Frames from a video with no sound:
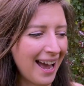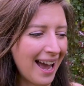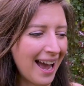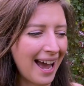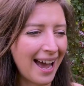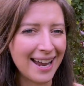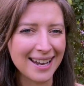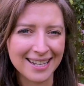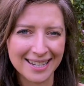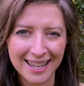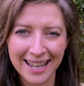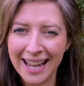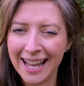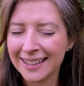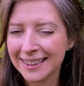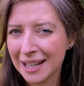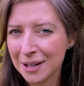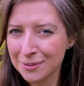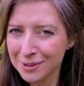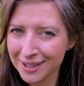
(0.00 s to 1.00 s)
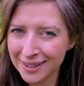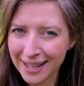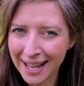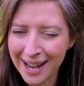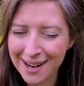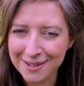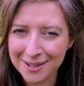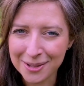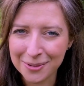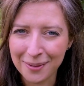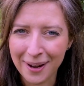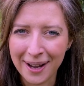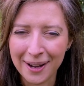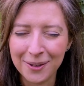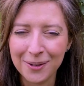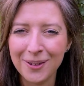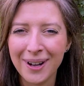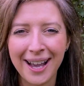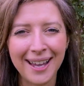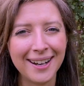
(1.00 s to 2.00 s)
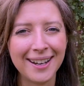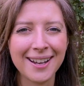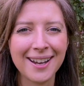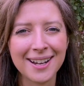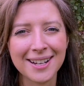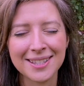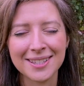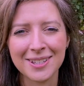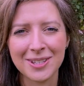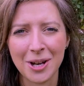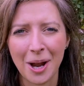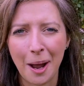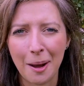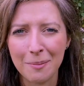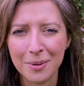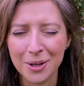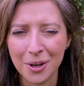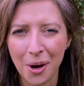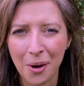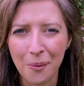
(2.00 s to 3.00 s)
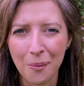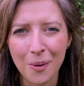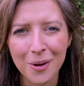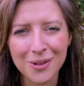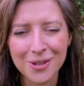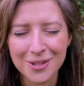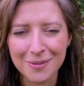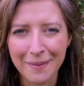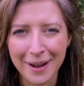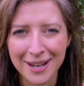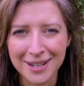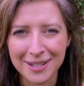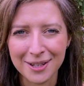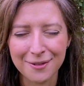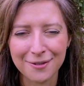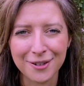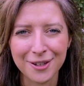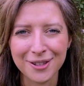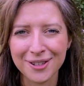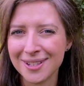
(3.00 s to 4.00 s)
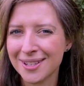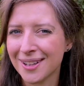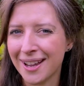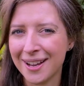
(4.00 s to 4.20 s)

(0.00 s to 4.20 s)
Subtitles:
and they had that one there as well, and I asked the chap, you know, what's the main difference?